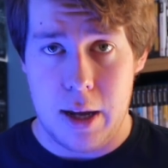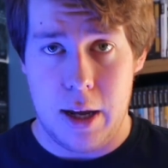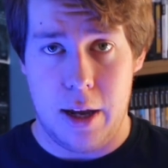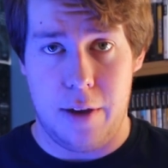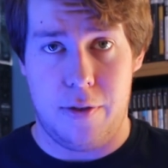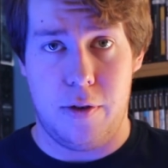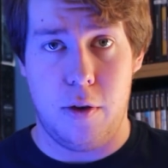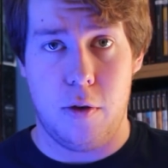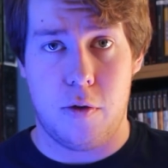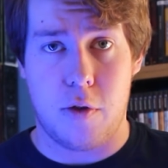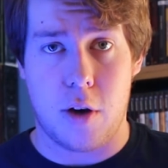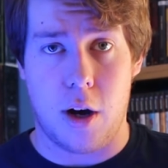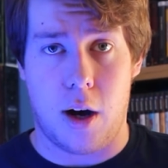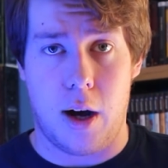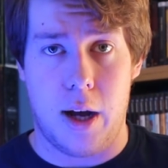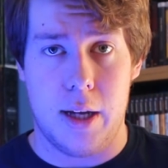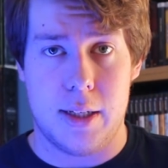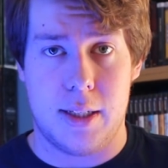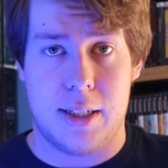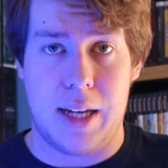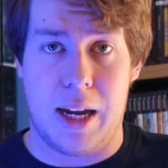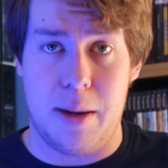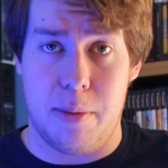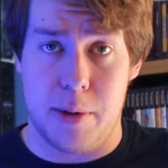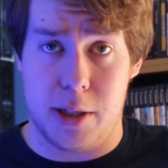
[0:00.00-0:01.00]
if you've got a
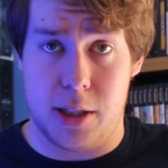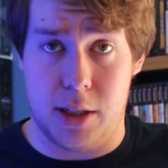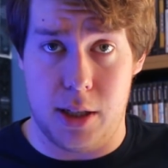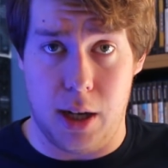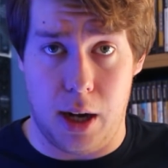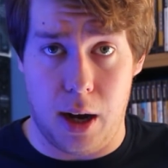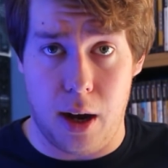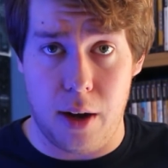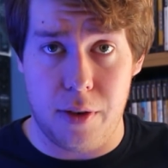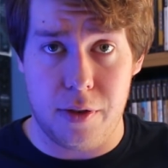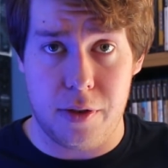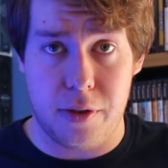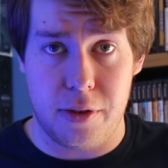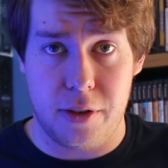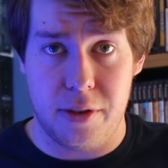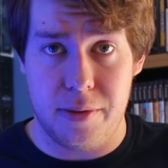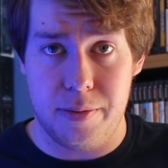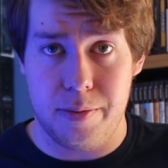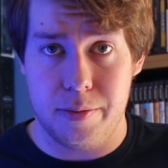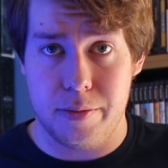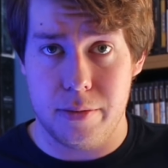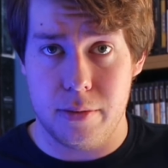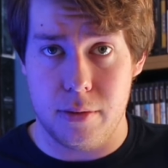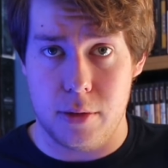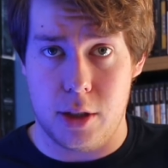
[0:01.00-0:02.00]
saber staff,
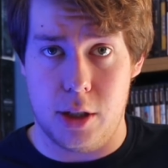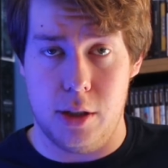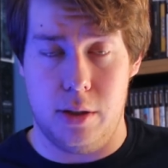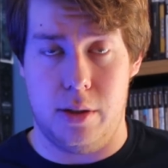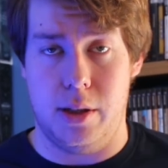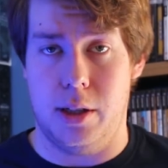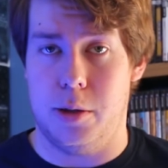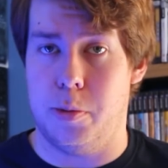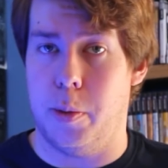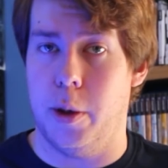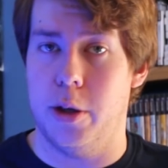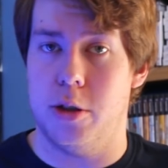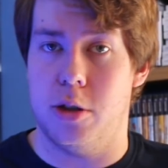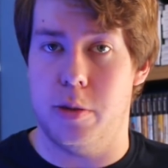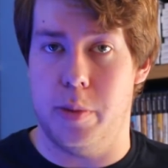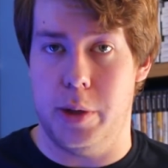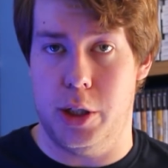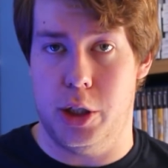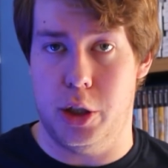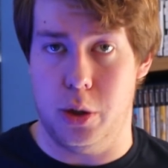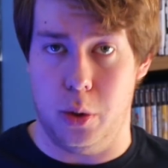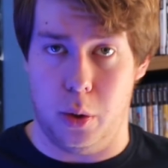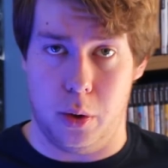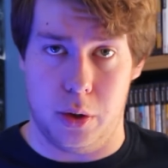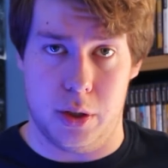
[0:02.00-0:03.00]
because they're supposed to be
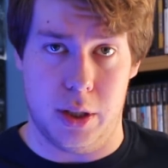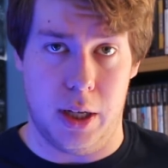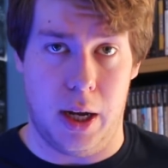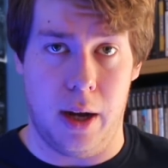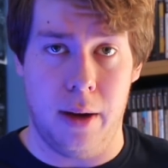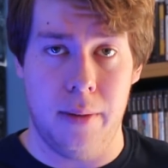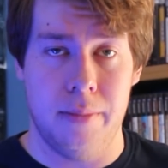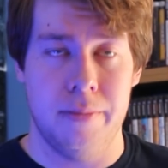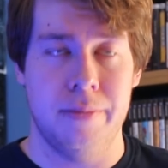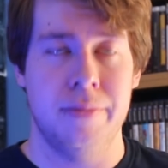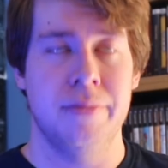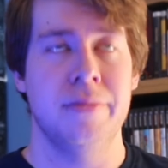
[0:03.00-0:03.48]
shorter.